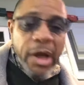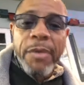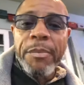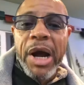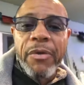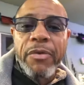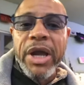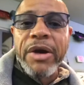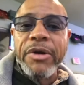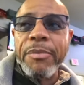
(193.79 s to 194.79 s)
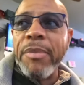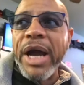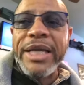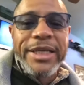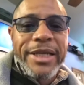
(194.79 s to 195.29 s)
by way of the
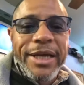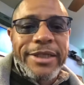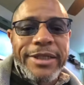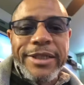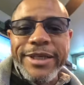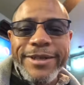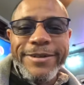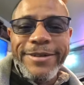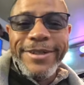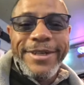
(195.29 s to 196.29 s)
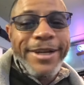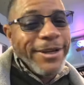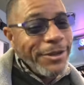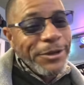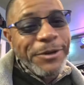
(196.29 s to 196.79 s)
mighty Texas Eagle,
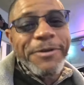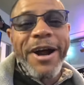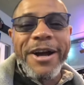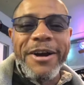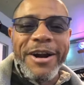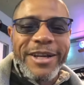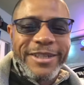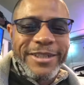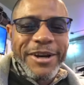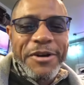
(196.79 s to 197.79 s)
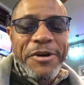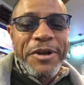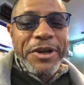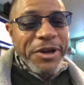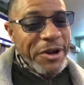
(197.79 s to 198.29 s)
Little Rock, Arkansas.
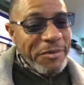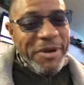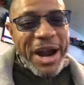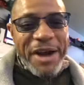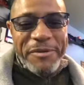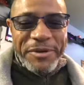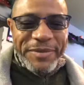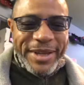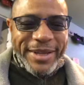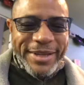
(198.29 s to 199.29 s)
Come ride with me.